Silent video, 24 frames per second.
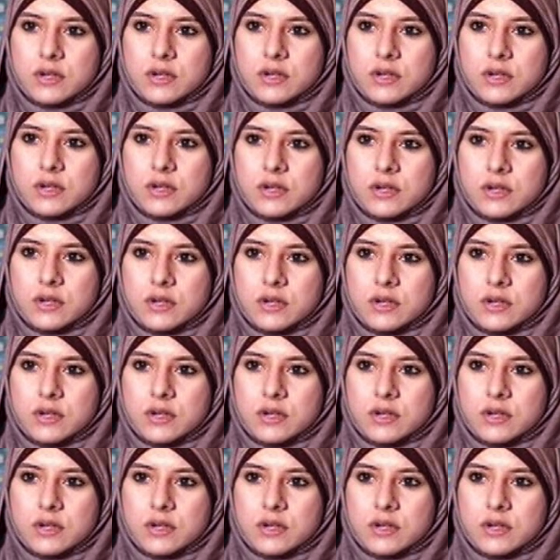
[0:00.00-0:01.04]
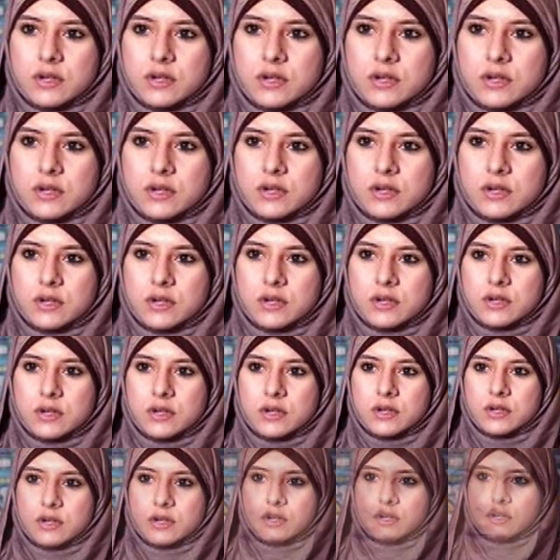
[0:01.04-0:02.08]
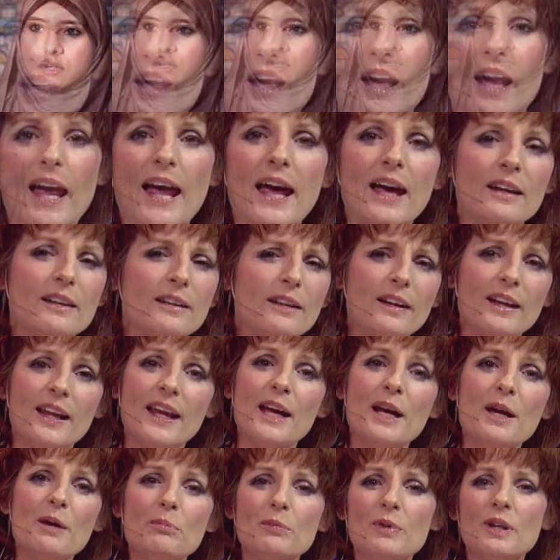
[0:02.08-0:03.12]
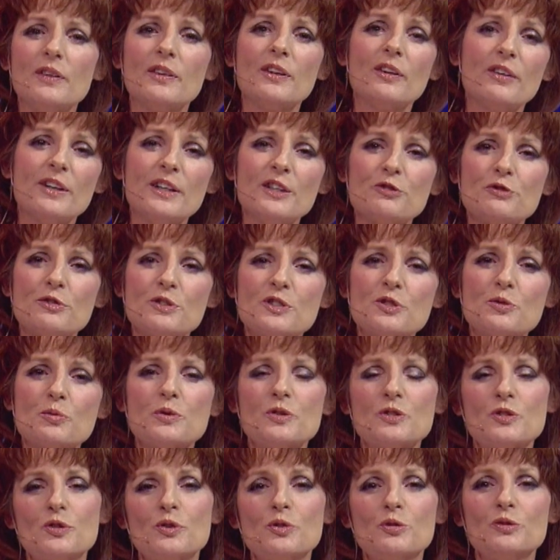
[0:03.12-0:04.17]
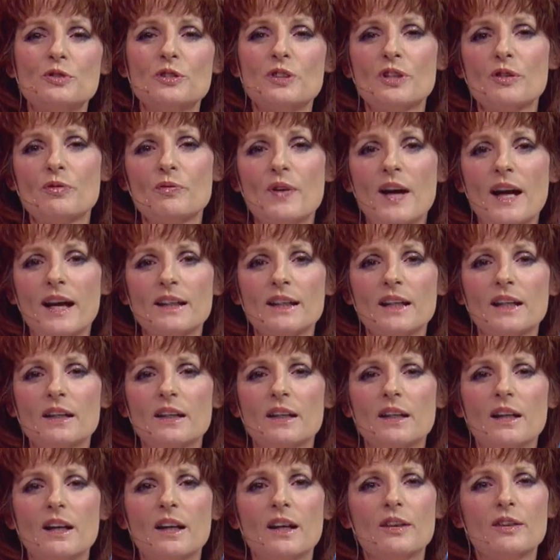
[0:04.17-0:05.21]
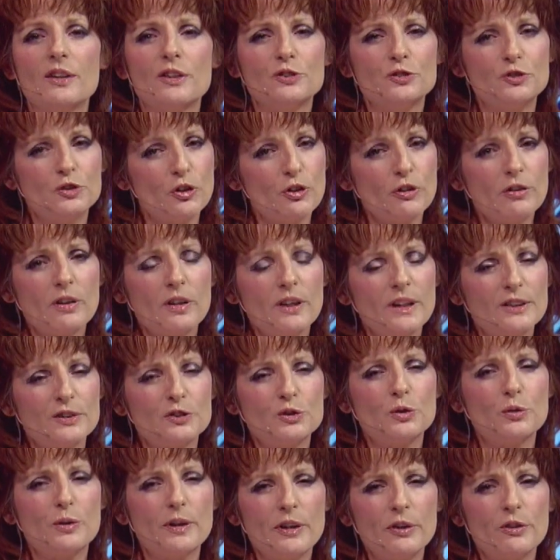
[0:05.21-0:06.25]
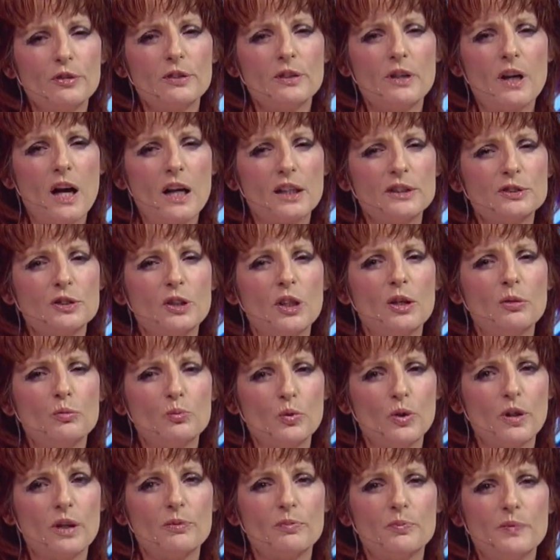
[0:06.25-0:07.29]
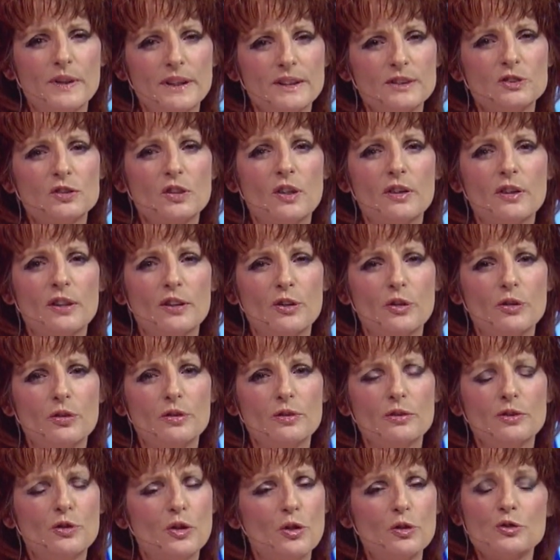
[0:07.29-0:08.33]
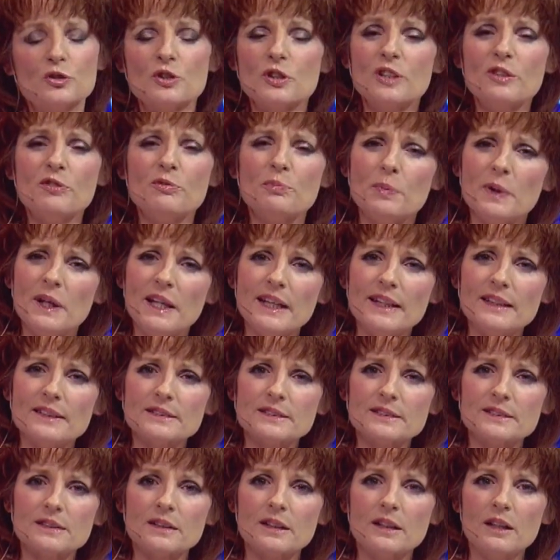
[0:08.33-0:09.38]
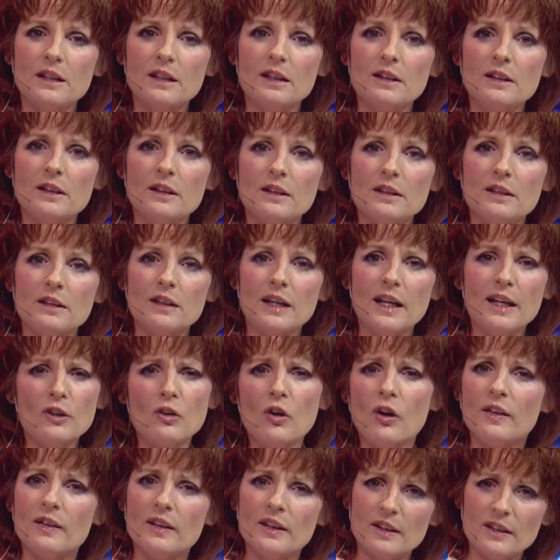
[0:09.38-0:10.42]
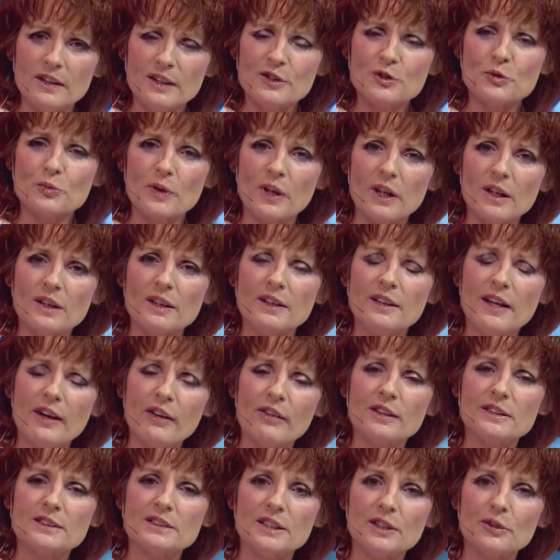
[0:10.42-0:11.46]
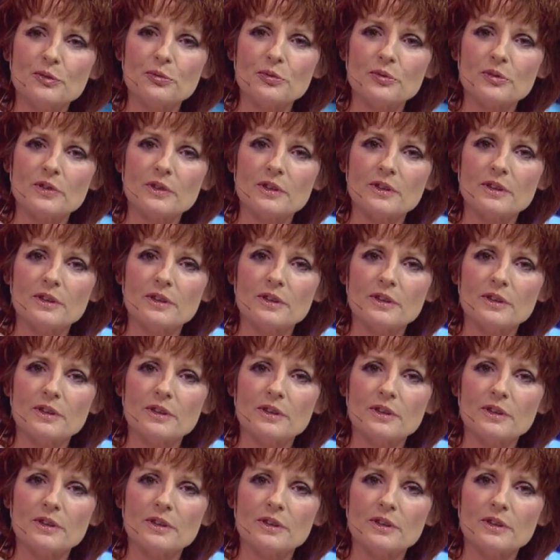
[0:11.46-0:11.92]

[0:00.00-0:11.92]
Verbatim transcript: fire against Israeli civilians and claimed that their interest was due to the fact that the journalists who entered Gaza were fixed on the notion of peace and on the Israeli narrative.